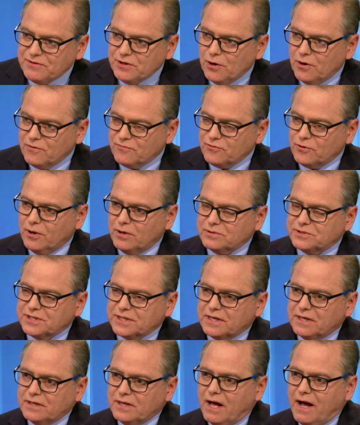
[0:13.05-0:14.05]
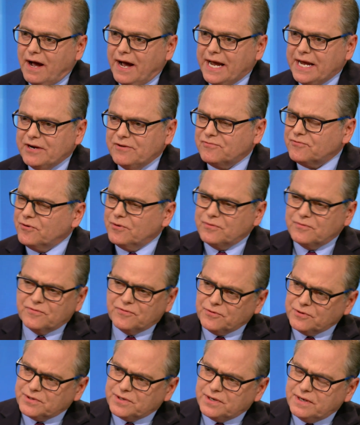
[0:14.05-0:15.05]
the overall decline for,
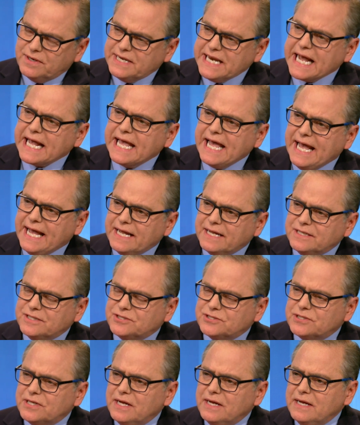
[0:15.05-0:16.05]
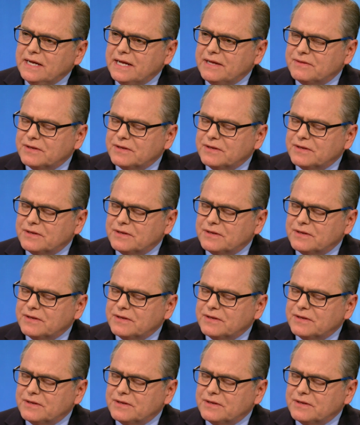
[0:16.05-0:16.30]
for decades hmm.